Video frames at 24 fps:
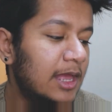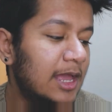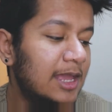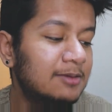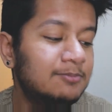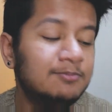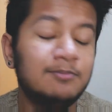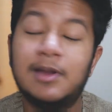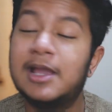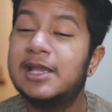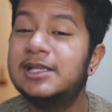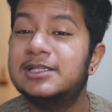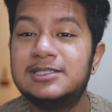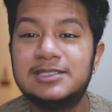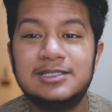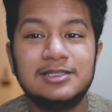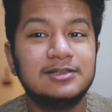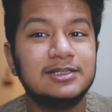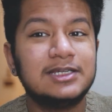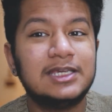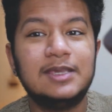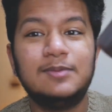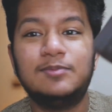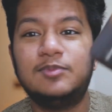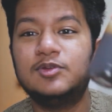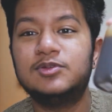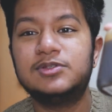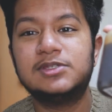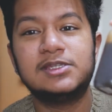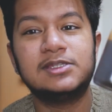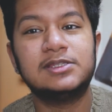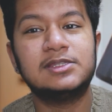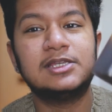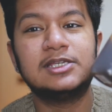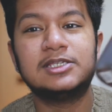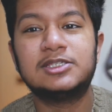I might still keep
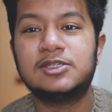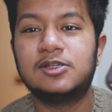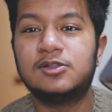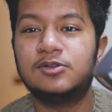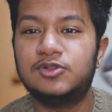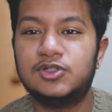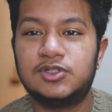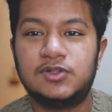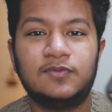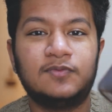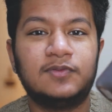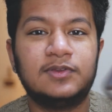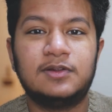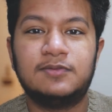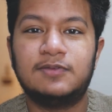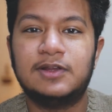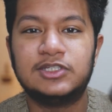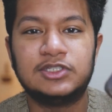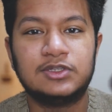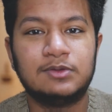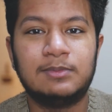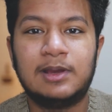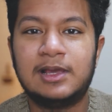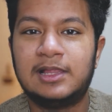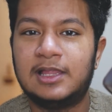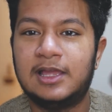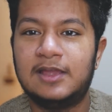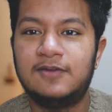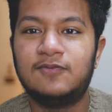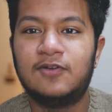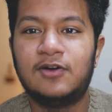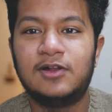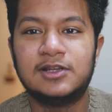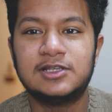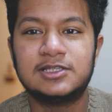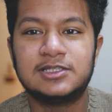using this solution for the rest of my life,
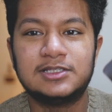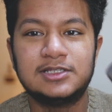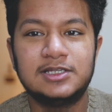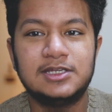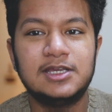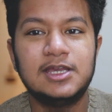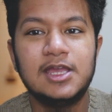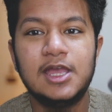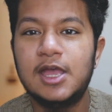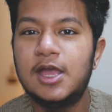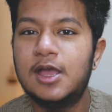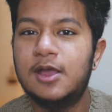honestly,